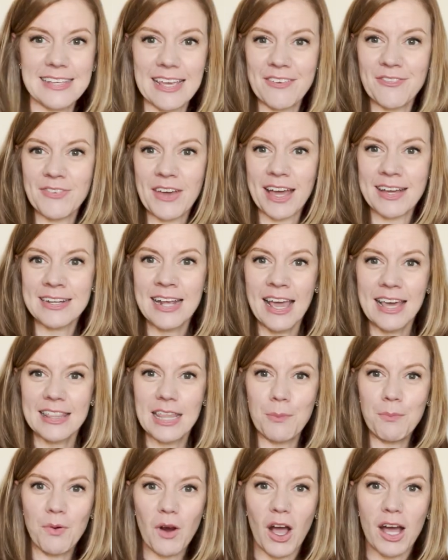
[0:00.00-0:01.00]
In fact, they
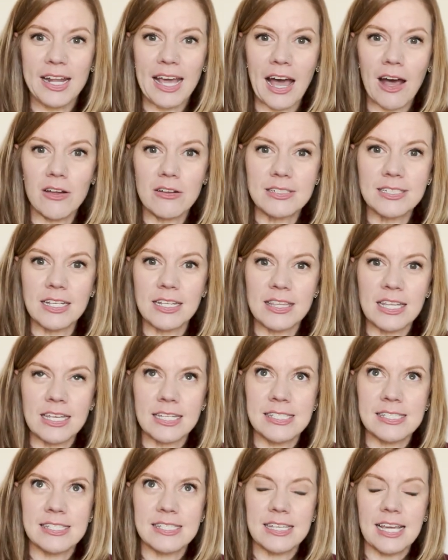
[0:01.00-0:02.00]
brought out
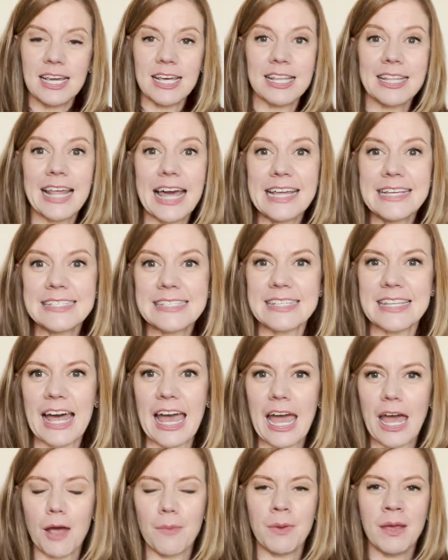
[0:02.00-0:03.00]
this clay
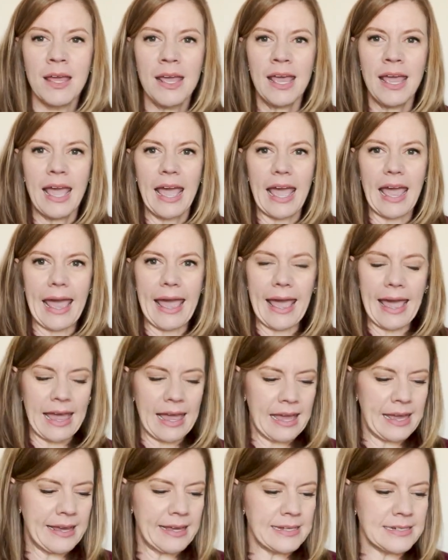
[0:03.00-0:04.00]
slab
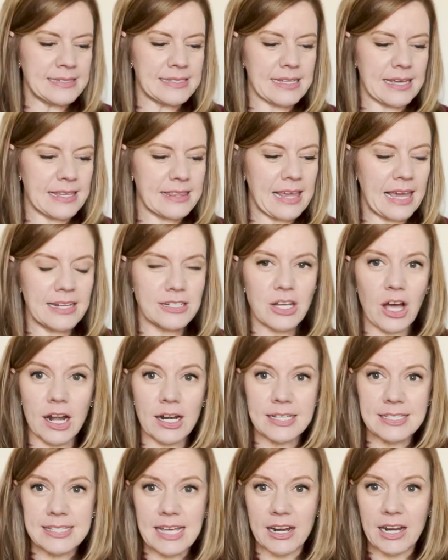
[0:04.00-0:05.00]
and they taught
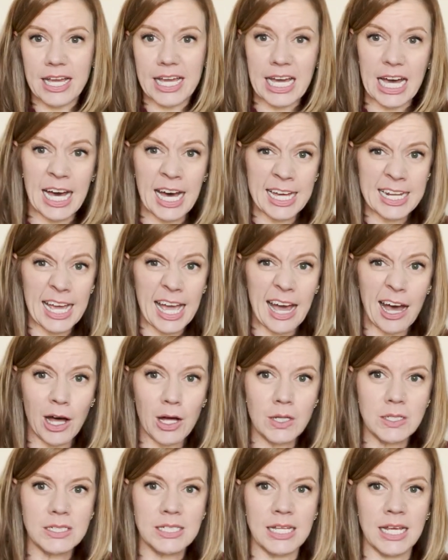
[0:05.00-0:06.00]
us how to cut
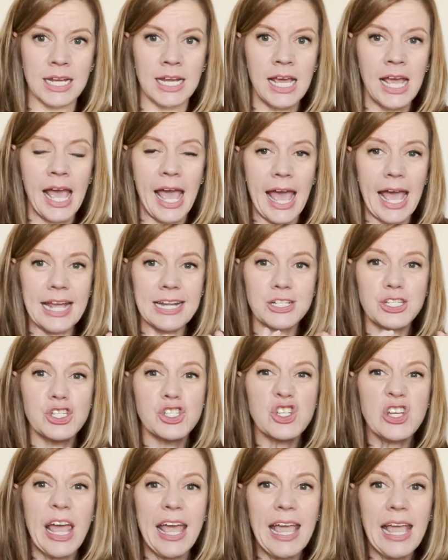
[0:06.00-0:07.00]
out and and
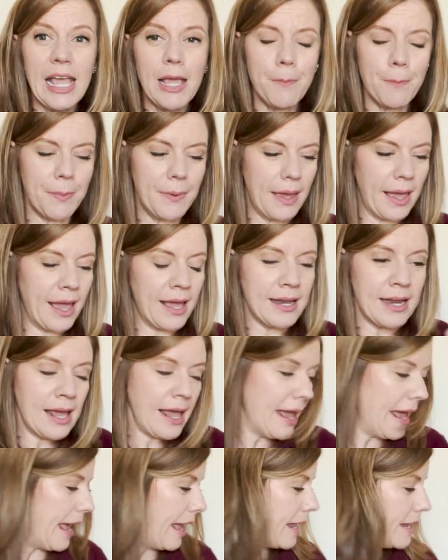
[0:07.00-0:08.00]
shape and
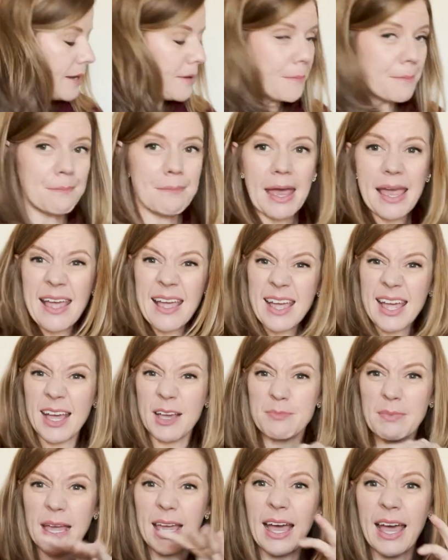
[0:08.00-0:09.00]
and make
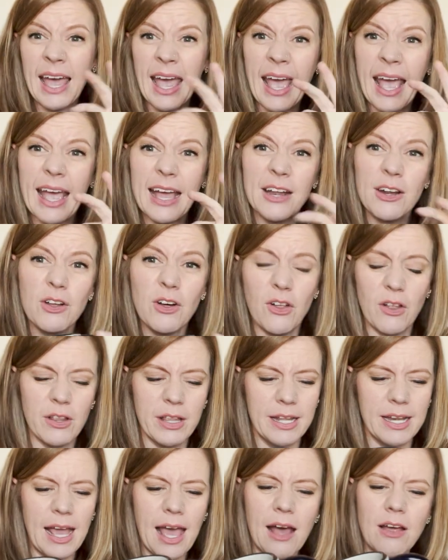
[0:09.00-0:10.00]
make a handle
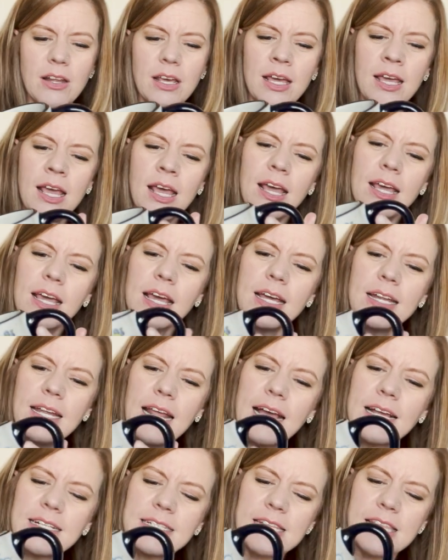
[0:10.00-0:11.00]
and how to
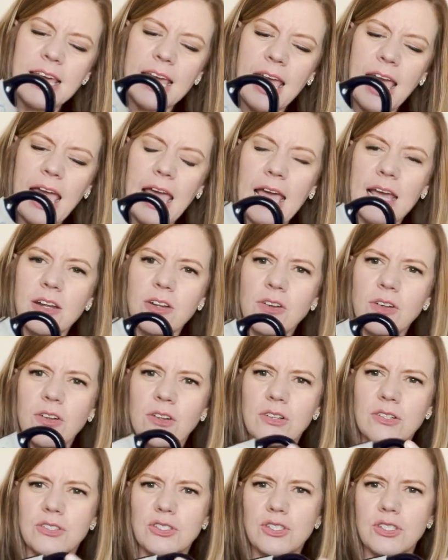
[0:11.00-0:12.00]
connect the
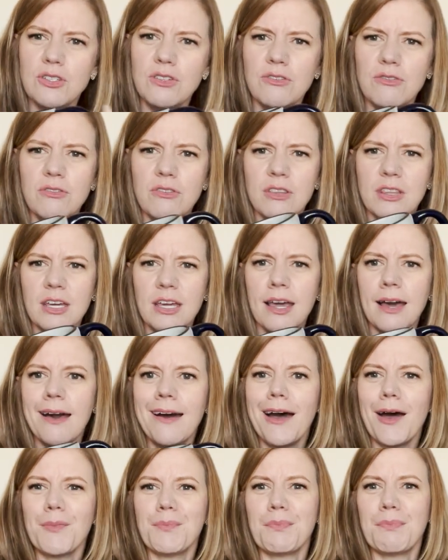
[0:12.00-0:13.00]
handle to the
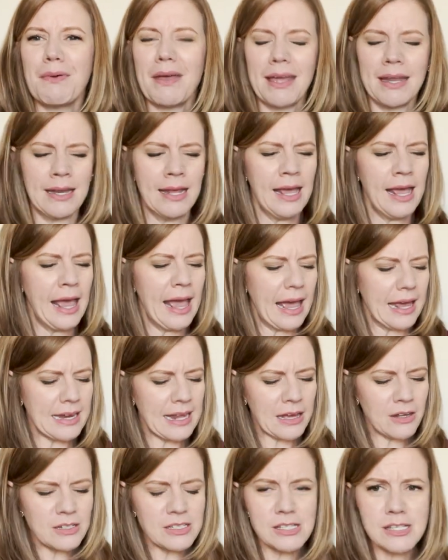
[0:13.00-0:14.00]
cup and and
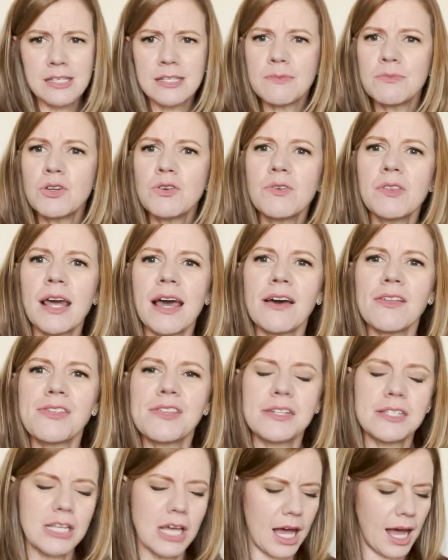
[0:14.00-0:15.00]
how to smooth out the
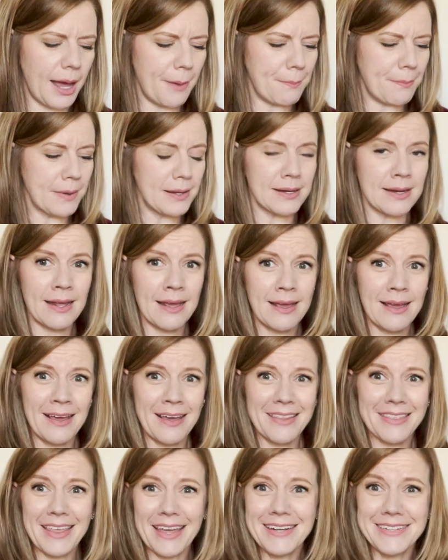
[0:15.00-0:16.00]
top and
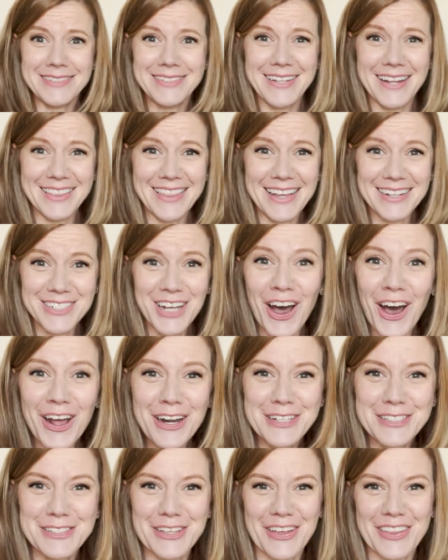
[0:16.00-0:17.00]
they they taught
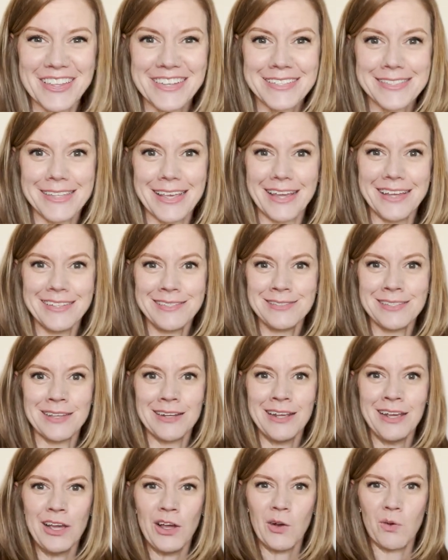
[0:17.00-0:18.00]
us all these things and
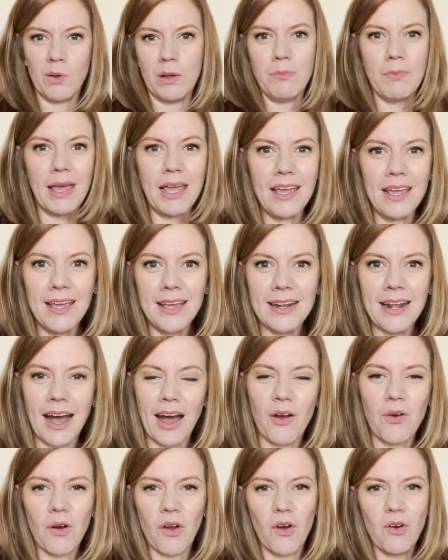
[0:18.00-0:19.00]
we made
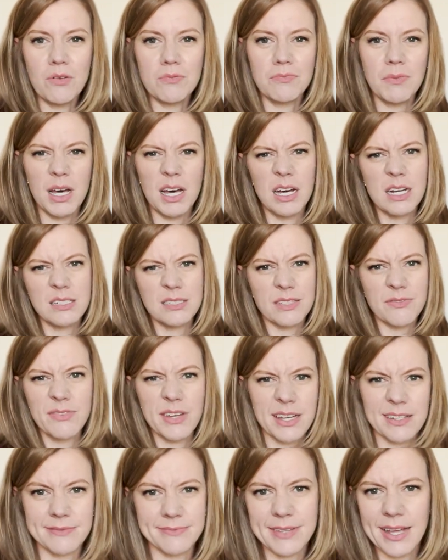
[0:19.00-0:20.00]
our own mugs in
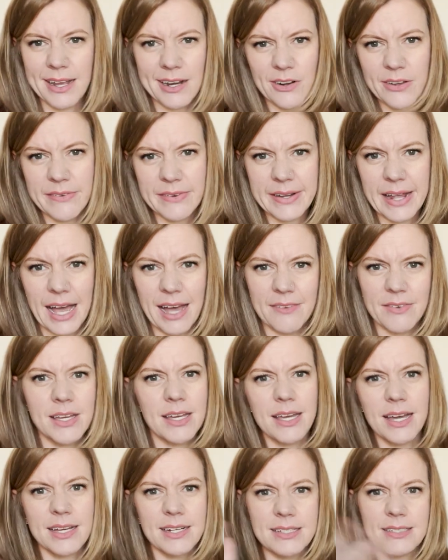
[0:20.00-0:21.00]
fact i don't even have it
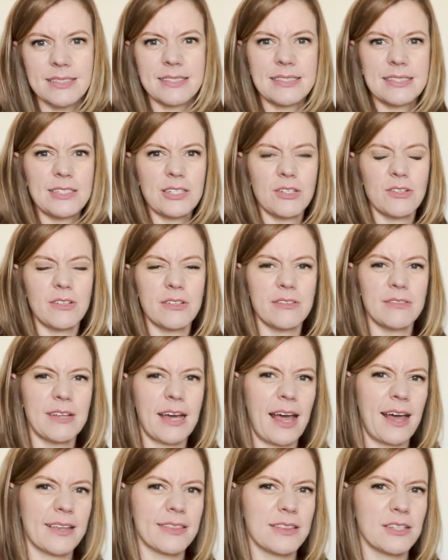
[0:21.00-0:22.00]
yet it's still
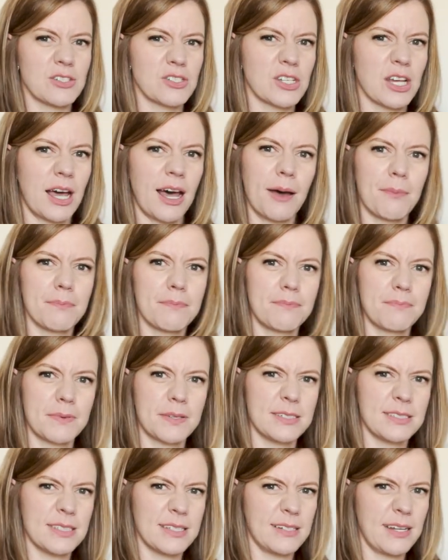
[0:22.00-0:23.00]
at the shop
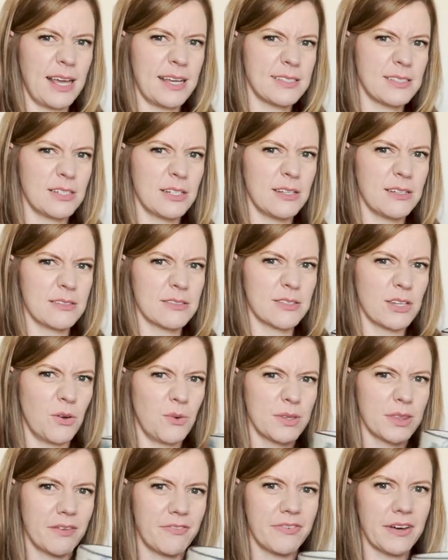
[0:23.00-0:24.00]
because it has to go
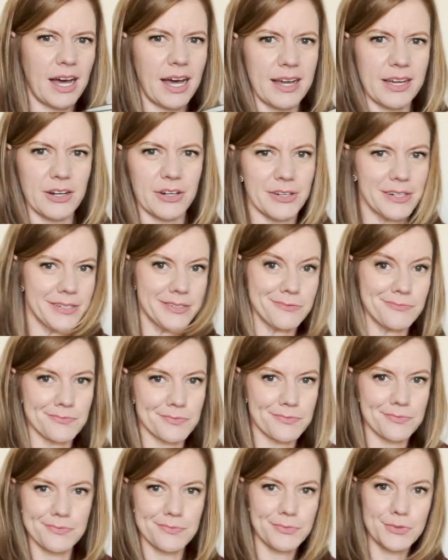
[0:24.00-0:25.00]
in the fire and
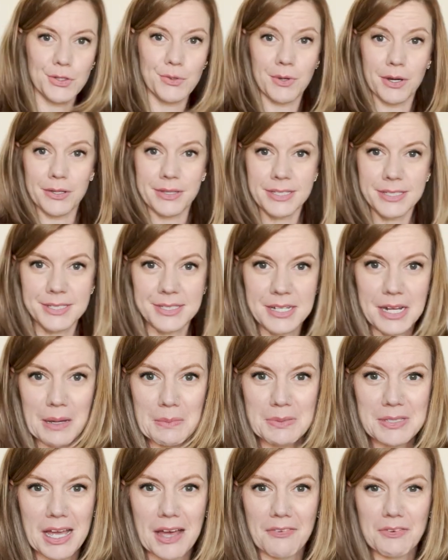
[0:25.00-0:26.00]
do all these
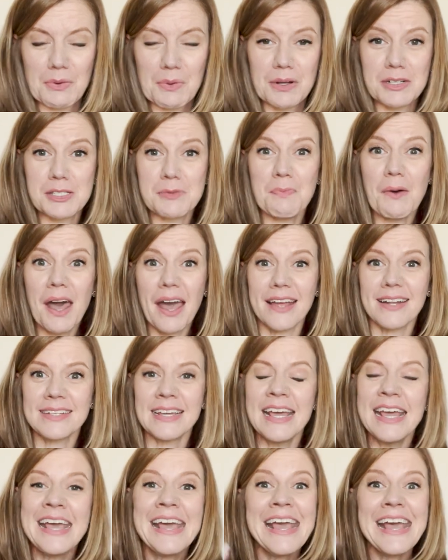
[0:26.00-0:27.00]
steps afterwards but
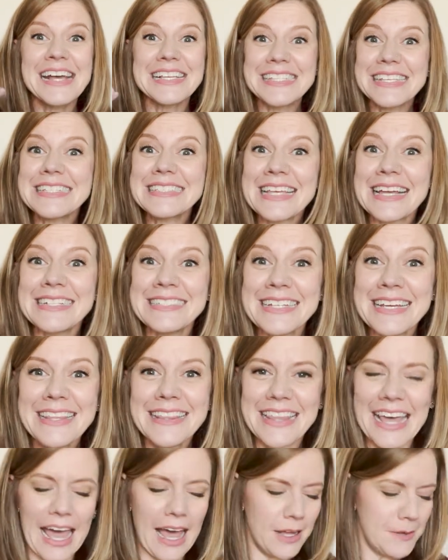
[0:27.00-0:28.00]
since i did
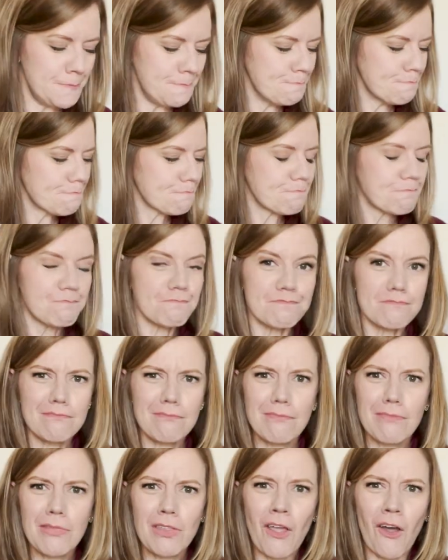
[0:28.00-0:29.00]
that
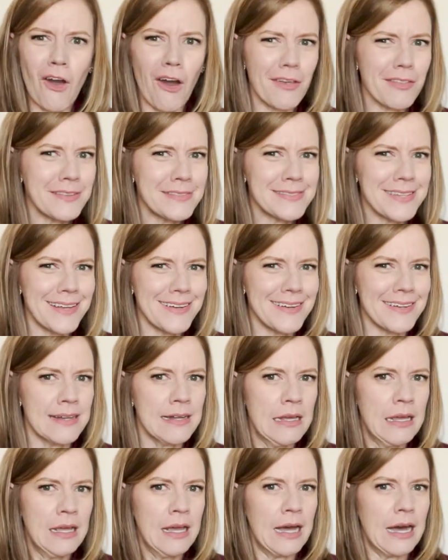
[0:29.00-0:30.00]
all of a sudden,
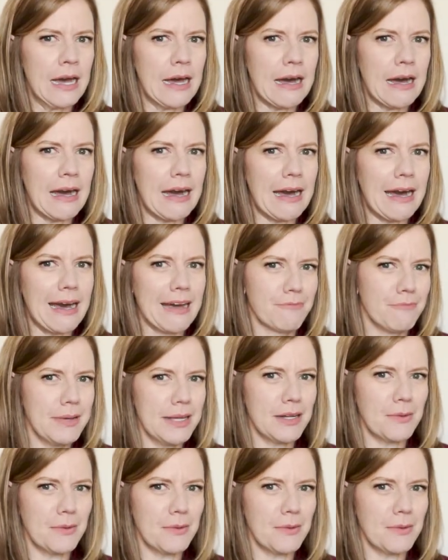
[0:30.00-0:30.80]
I've been